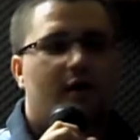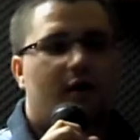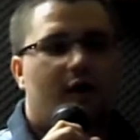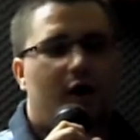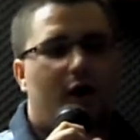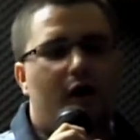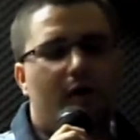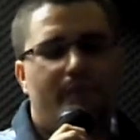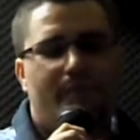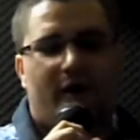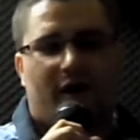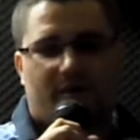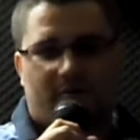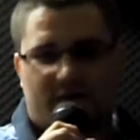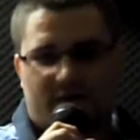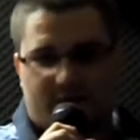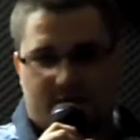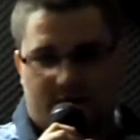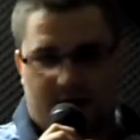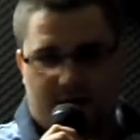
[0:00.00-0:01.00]
All
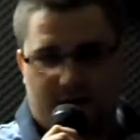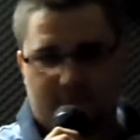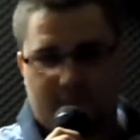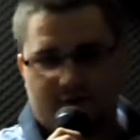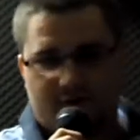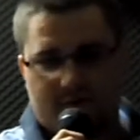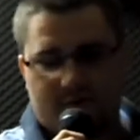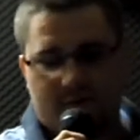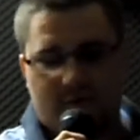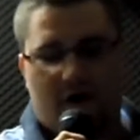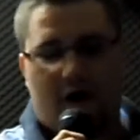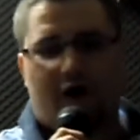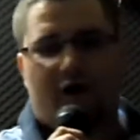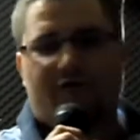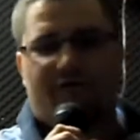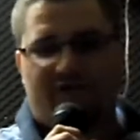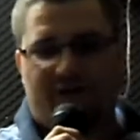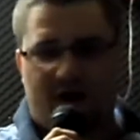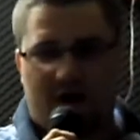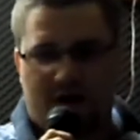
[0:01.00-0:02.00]
pyramid schemes, all
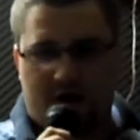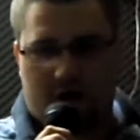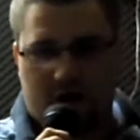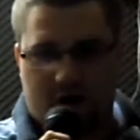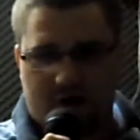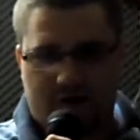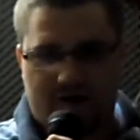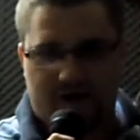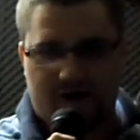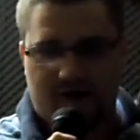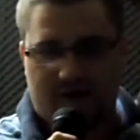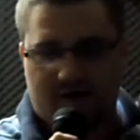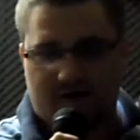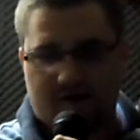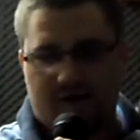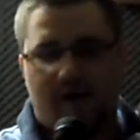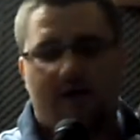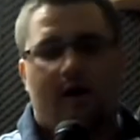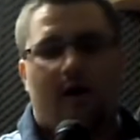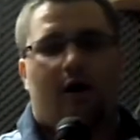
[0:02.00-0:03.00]
fiat currencies,
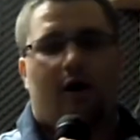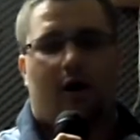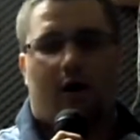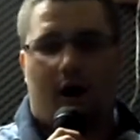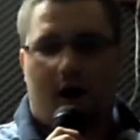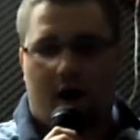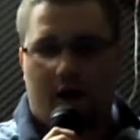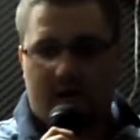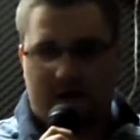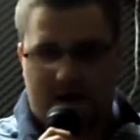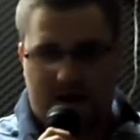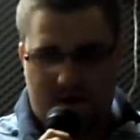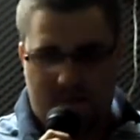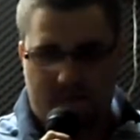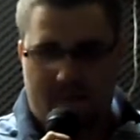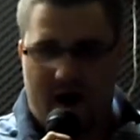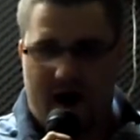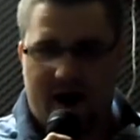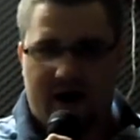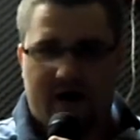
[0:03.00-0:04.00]
all
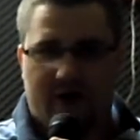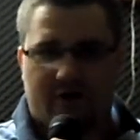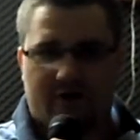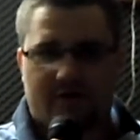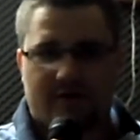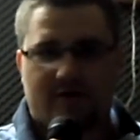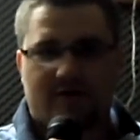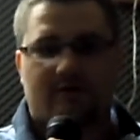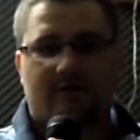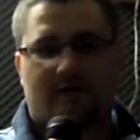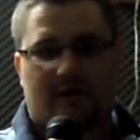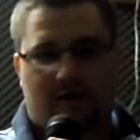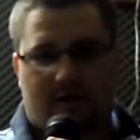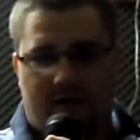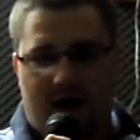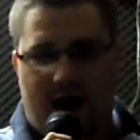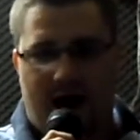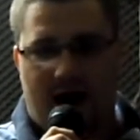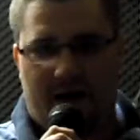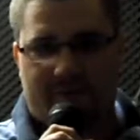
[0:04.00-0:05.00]
empires
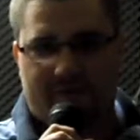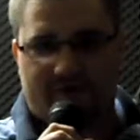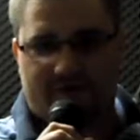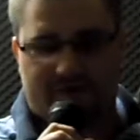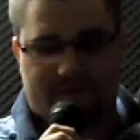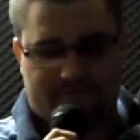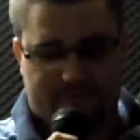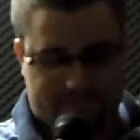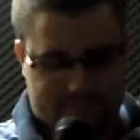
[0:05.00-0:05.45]
collapse.